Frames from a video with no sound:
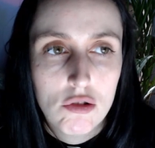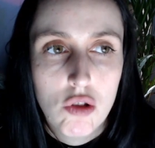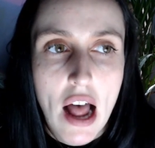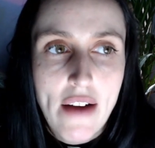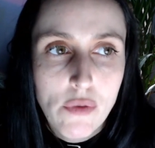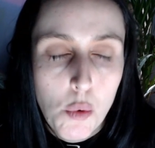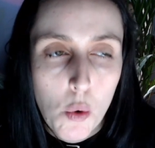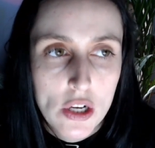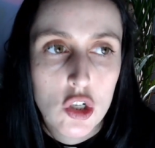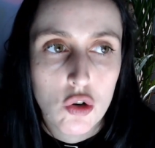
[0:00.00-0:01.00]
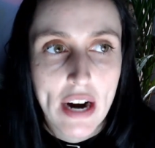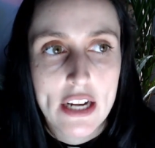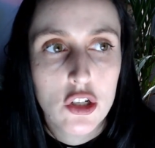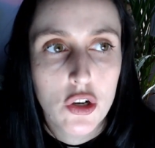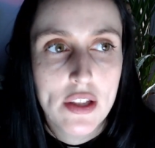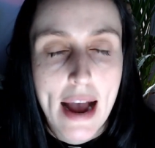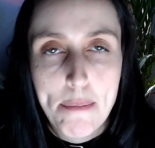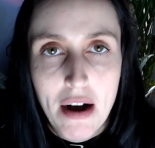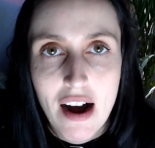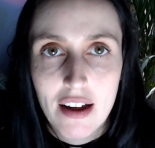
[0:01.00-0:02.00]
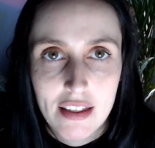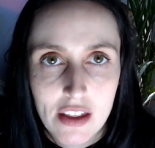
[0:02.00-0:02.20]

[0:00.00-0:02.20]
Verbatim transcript: Life will always direct you that path.